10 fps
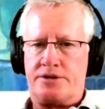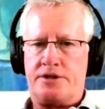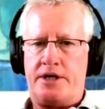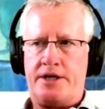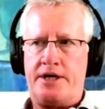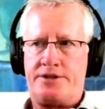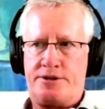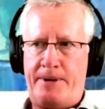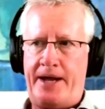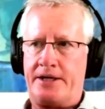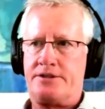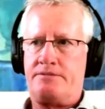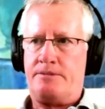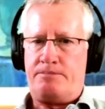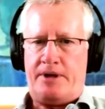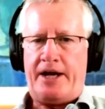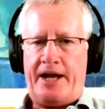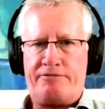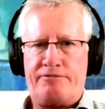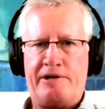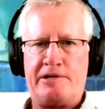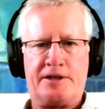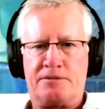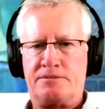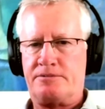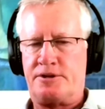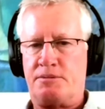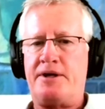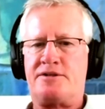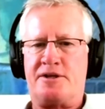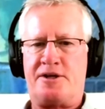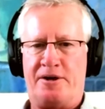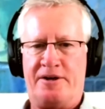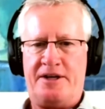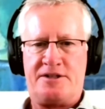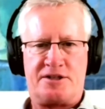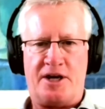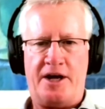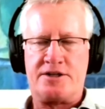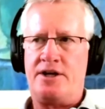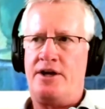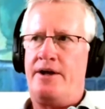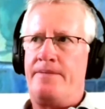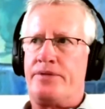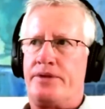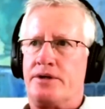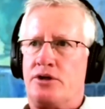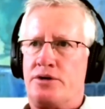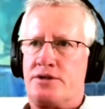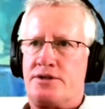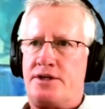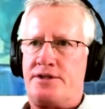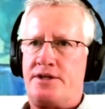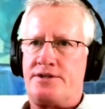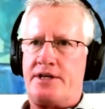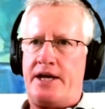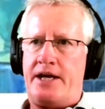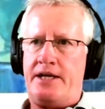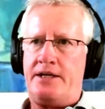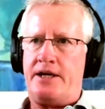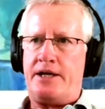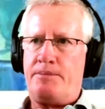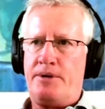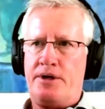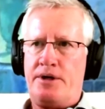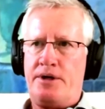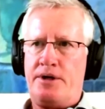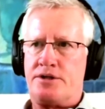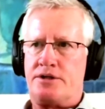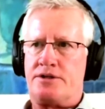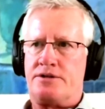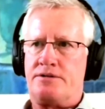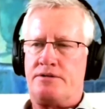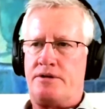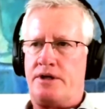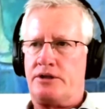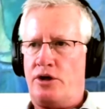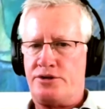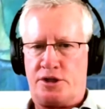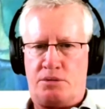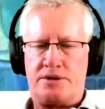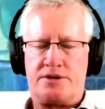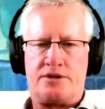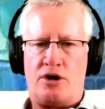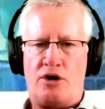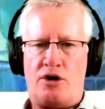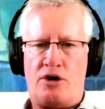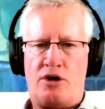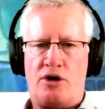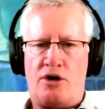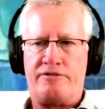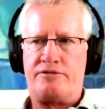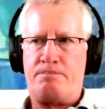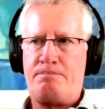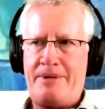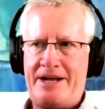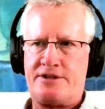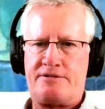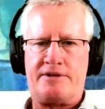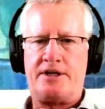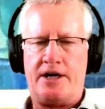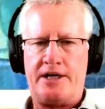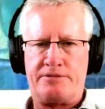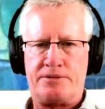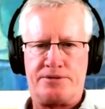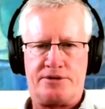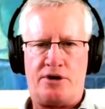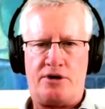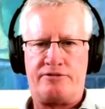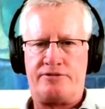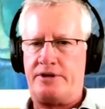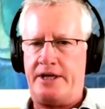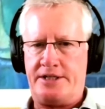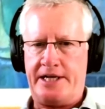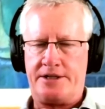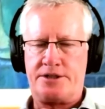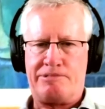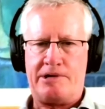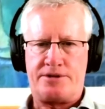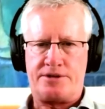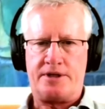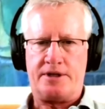I suspect, and I have very little to base this on, just a hunch, that consciousness is an emergent consequence of massively high levels of intelligent processing.